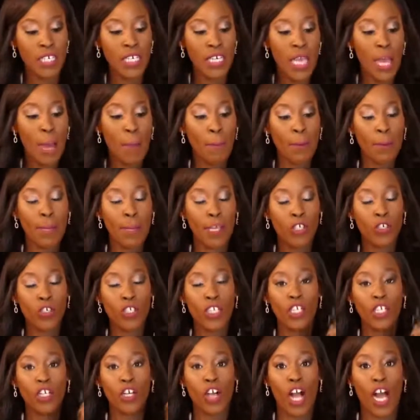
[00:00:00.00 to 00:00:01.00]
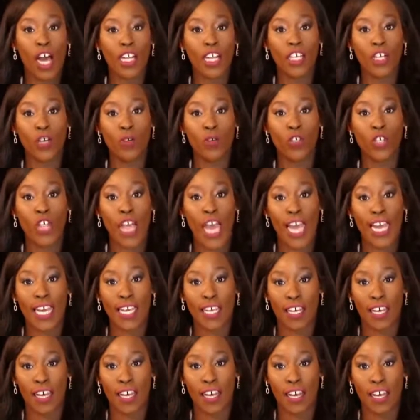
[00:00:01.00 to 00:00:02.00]
But make sure that your audio jack
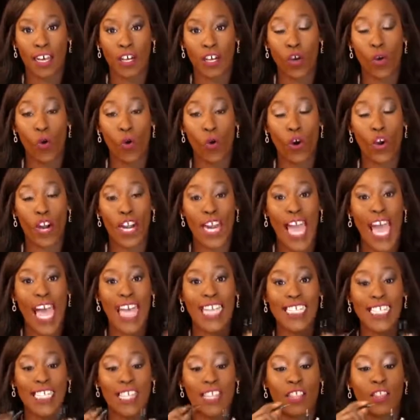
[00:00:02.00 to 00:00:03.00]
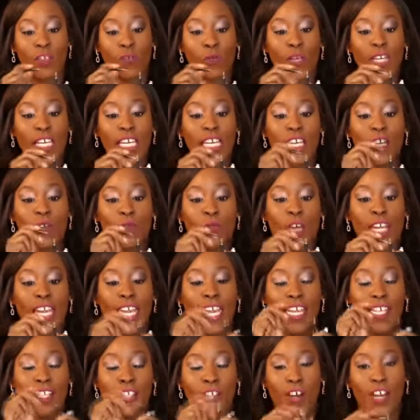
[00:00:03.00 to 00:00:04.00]
cord has 3
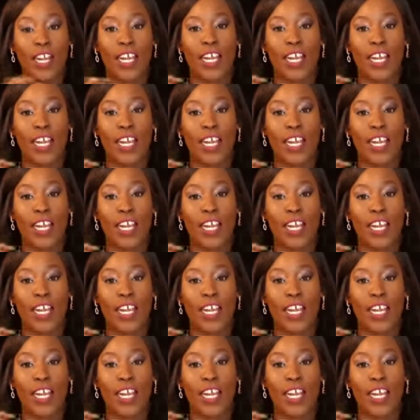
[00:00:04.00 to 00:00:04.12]
rings on it.